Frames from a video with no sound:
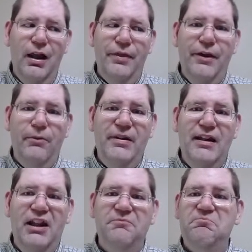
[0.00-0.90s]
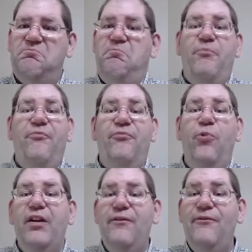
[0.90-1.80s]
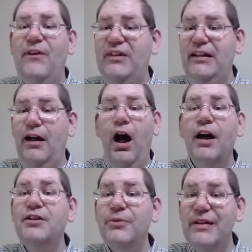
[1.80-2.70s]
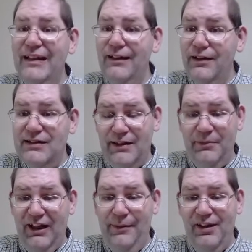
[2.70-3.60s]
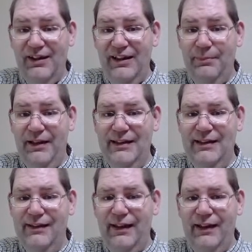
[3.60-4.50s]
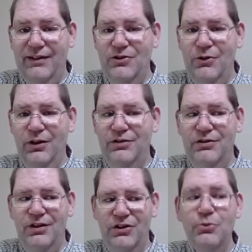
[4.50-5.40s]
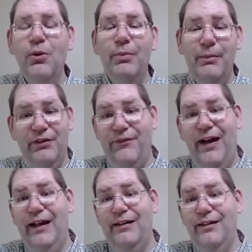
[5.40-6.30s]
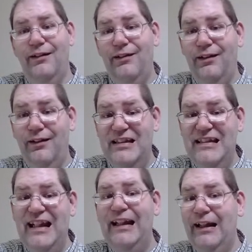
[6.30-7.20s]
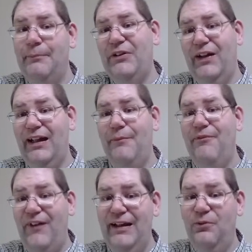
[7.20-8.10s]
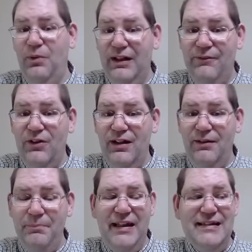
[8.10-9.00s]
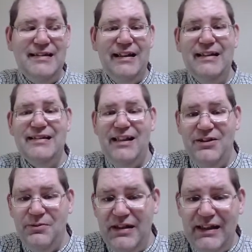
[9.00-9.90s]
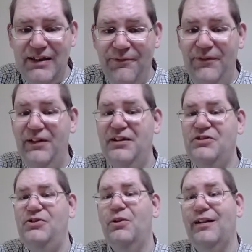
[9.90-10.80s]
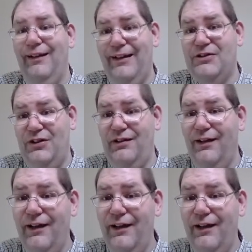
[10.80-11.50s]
there'll be 40, 50, 100 dealers sometimes at these places, and you will be able to find 99% of the time, find whatever piece it is that you need to finish your collection.